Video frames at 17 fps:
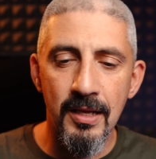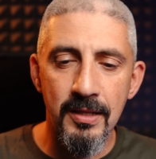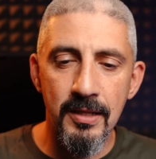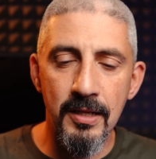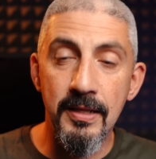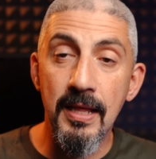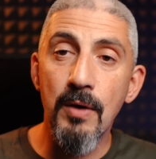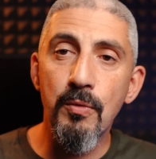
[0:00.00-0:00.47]

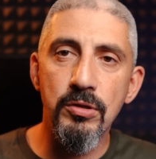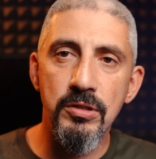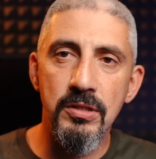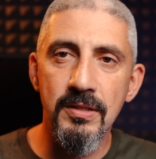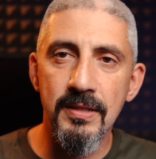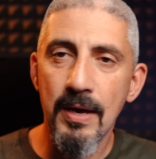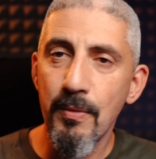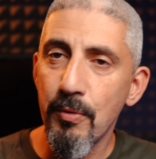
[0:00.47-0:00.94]
that they
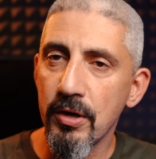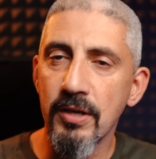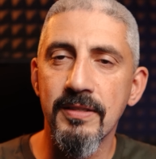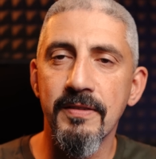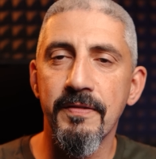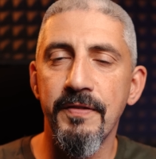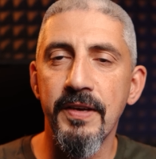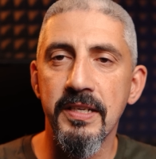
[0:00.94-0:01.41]
were going
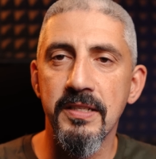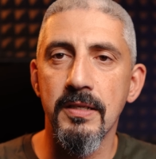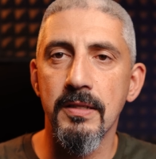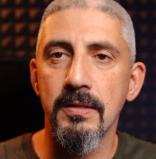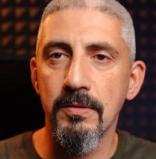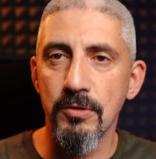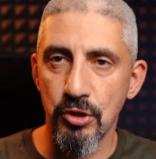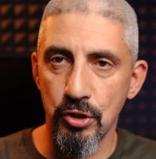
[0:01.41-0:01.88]
to fix
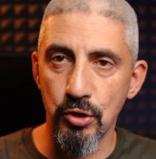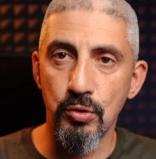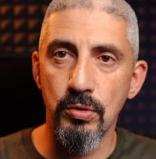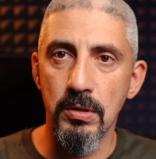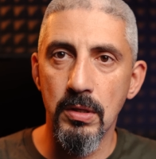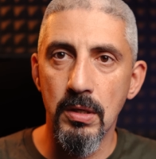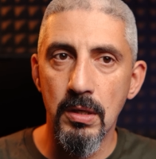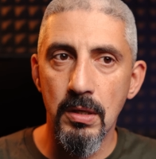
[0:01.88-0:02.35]
it soon.
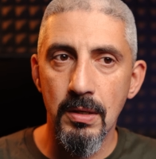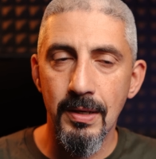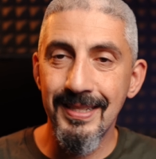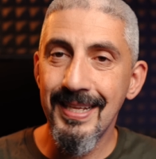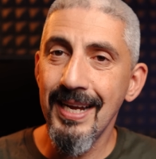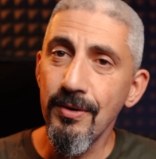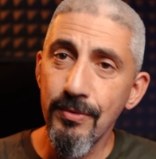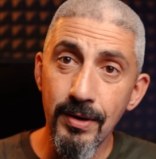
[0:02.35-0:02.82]

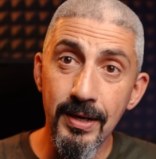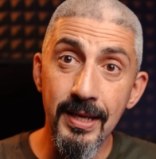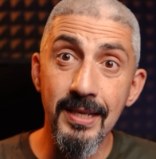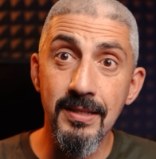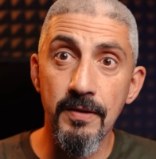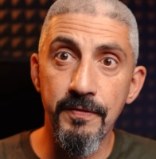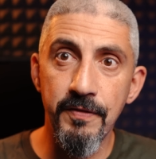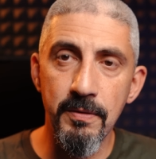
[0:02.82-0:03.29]
And they
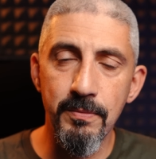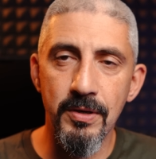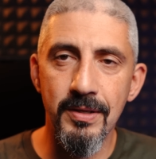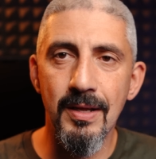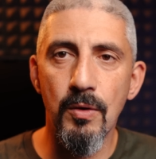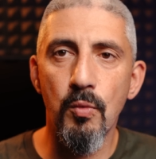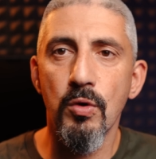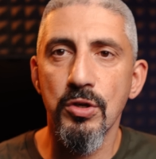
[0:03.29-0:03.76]
released a firmware
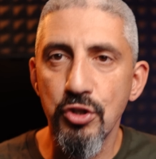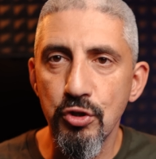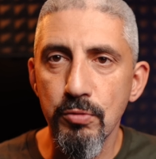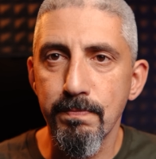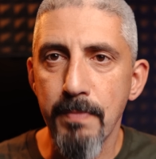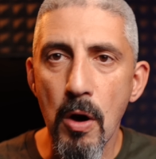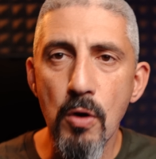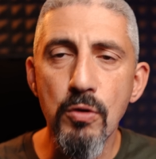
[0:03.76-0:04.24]
that was
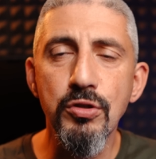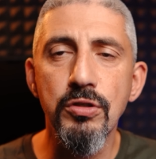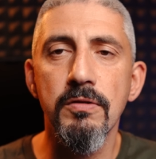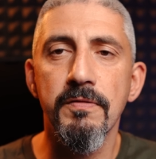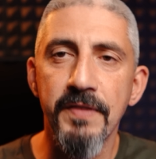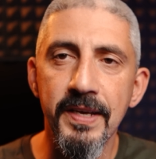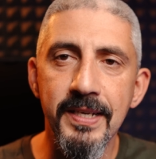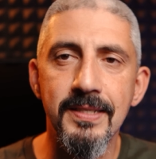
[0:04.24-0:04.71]
supposed
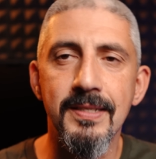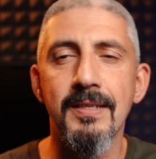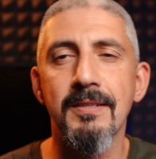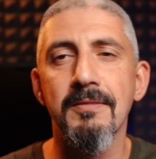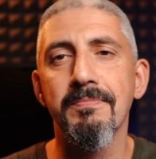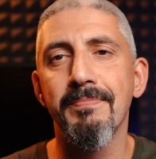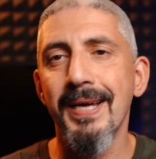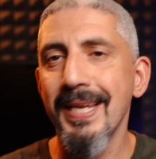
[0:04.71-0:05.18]
to fix
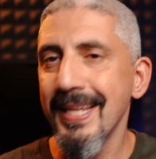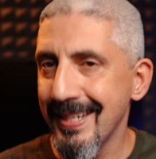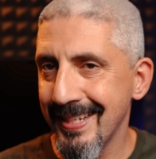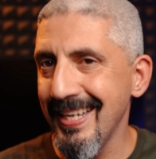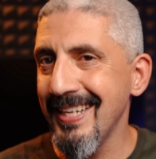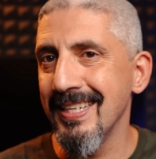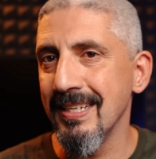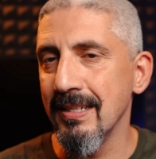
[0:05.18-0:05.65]
it, but it
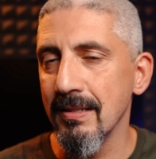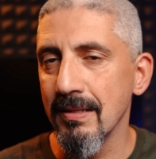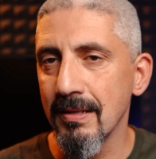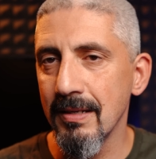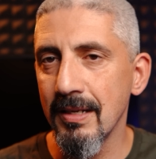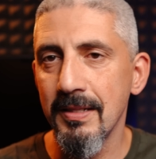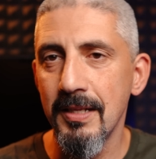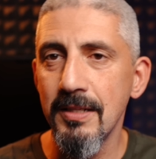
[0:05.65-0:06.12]
didn't.
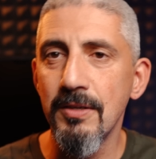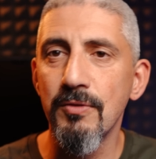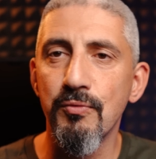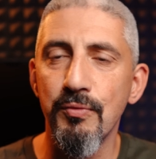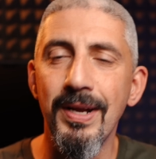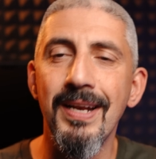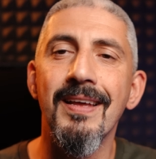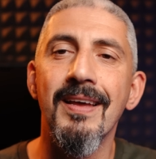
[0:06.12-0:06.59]
It didn't
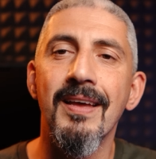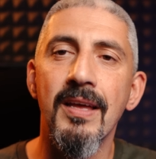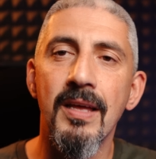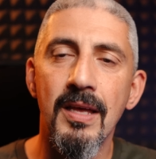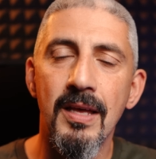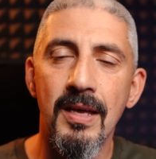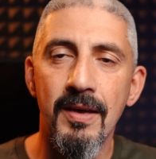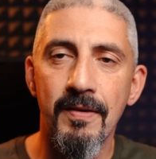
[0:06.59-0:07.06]
really
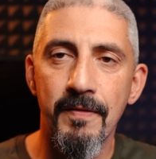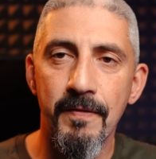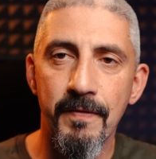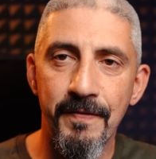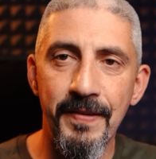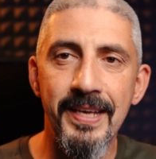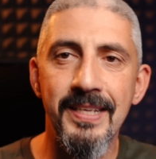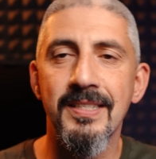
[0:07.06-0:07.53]

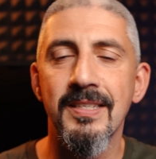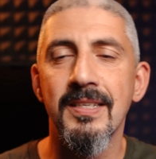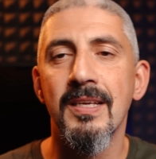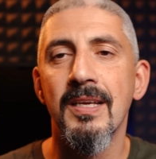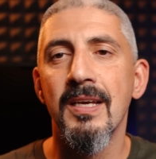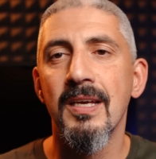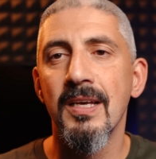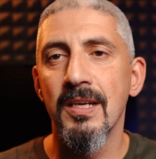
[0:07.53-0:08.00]
fix
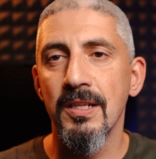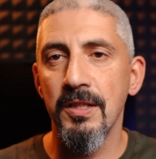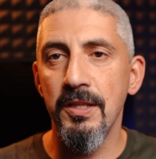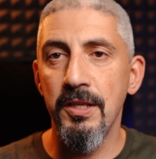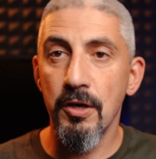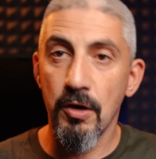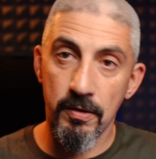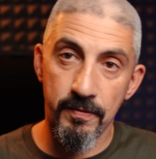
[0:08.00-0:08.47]

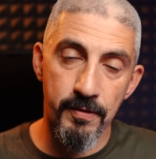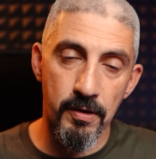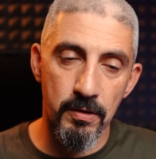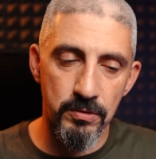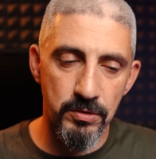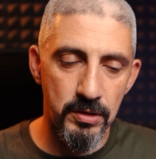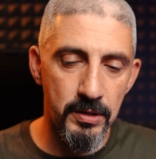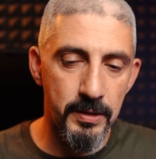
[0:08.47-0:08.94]
the
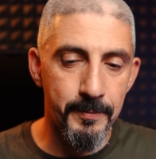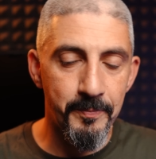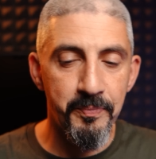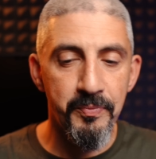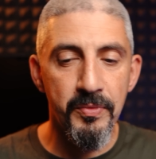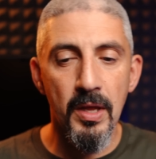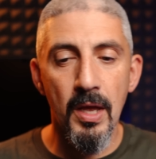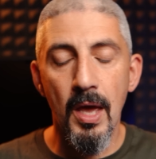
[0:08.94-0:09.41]
autofocusing.
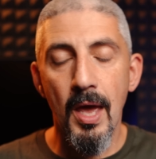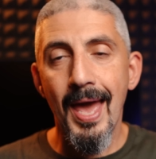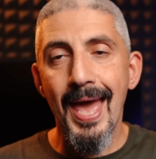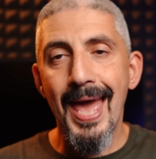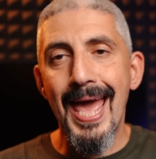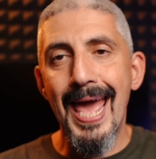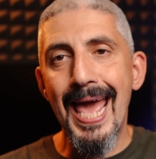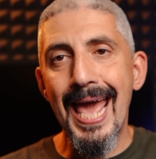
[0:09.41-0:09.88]

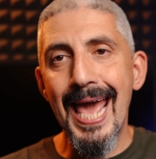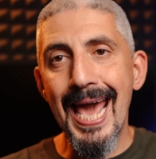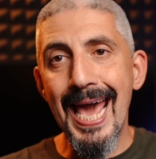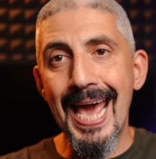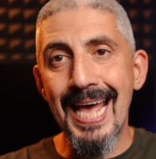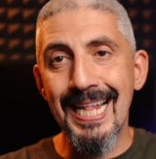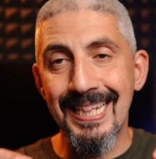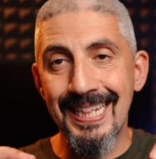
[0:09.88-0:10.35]

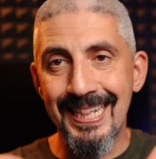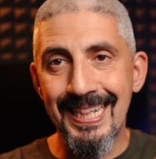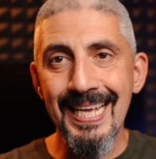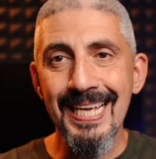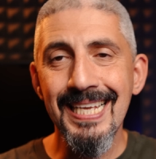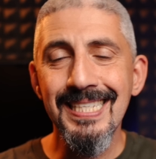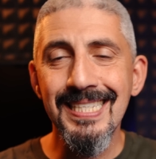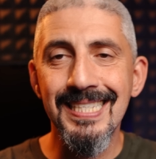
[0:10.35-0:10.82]
And
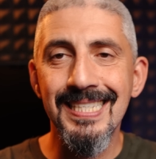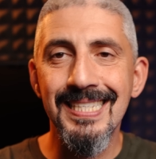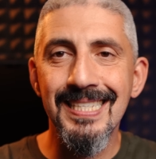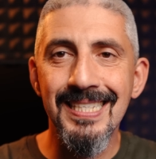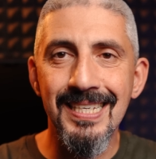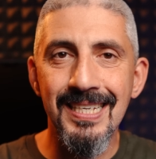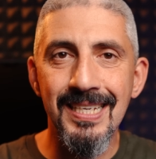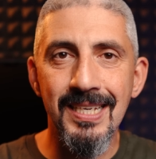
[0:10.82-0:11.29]

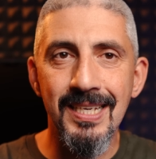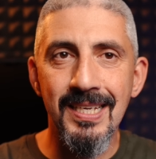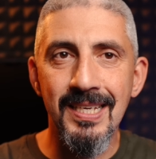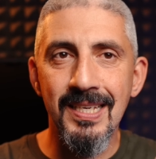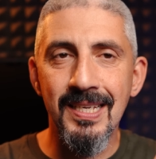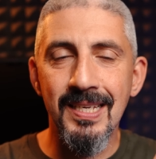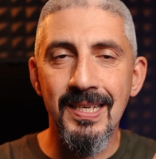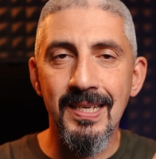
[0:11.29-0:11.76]
this,
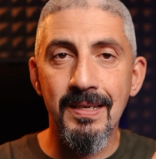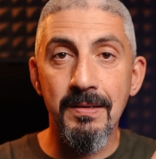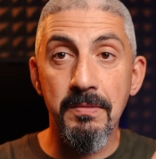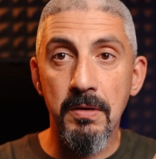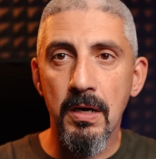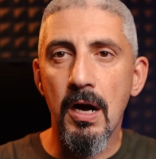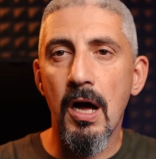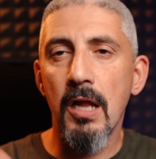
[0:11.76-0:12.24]

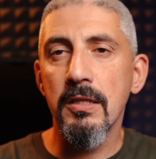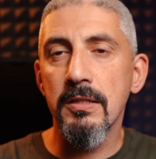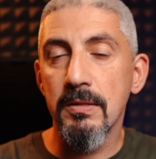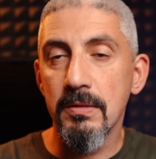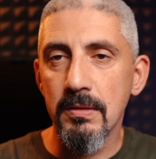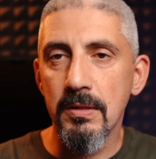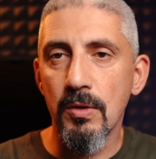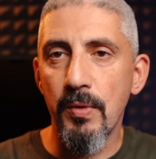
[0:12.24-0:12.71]
call it
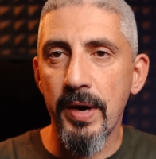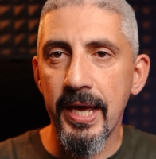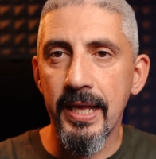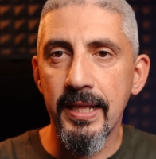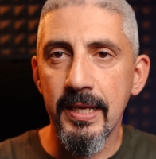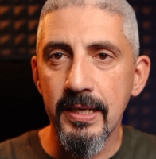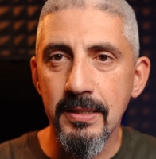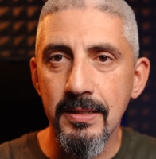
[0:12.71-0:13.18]
the way
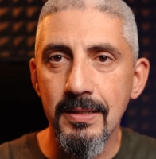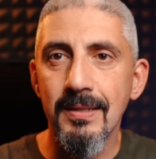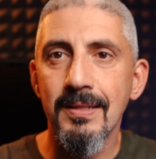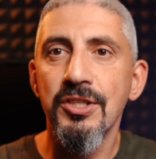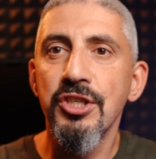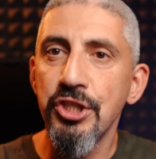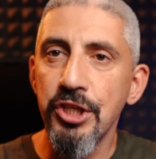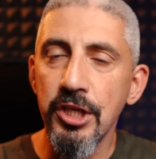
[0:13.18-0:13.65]
it is,
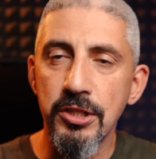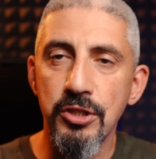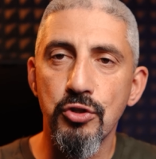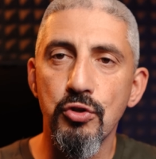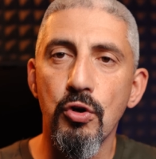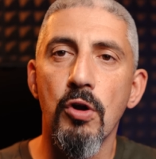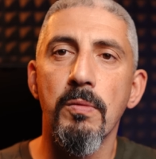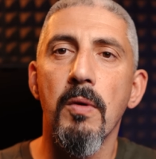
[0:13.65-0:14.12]

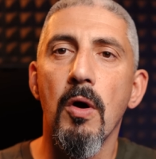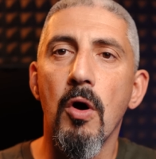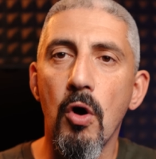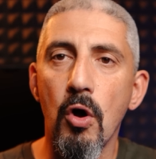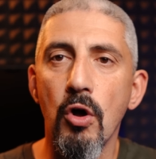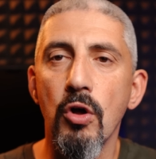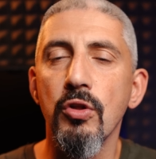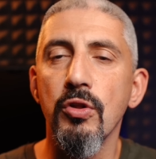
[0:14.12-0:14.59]
shitstorm
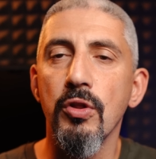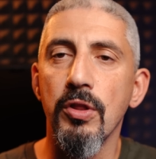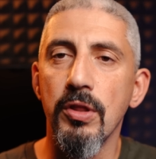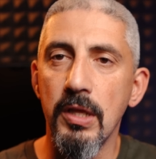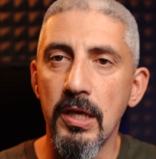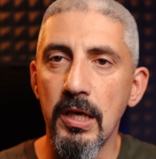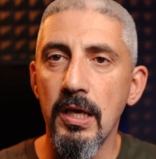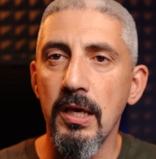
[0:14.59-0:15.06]
on
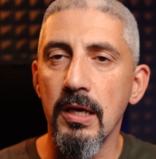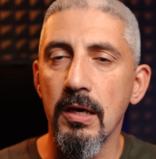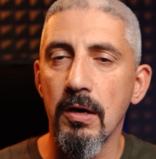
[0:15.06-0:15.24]
the